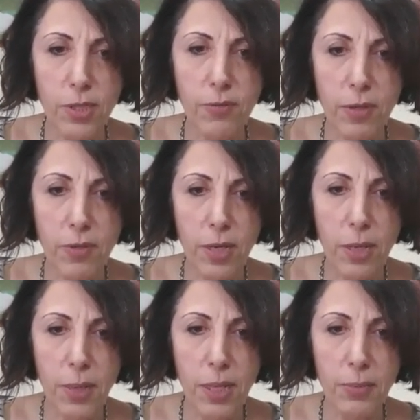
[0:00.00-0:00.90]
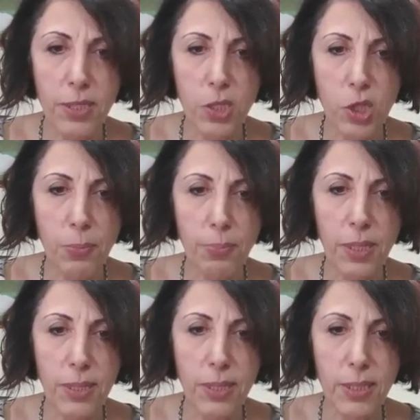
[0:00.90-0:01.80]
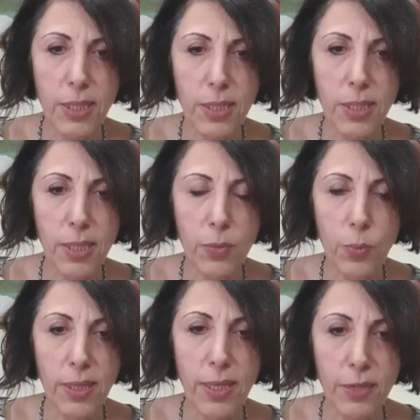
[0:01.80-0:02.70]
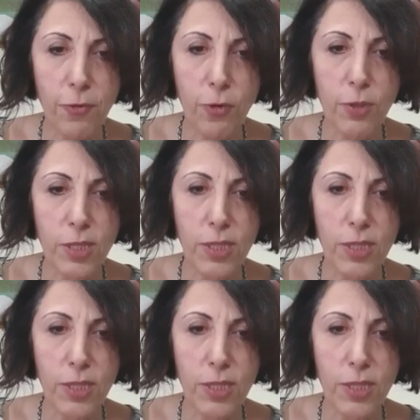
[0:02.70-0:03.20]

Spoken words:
However, ML missed the ship by not sending it with headphones,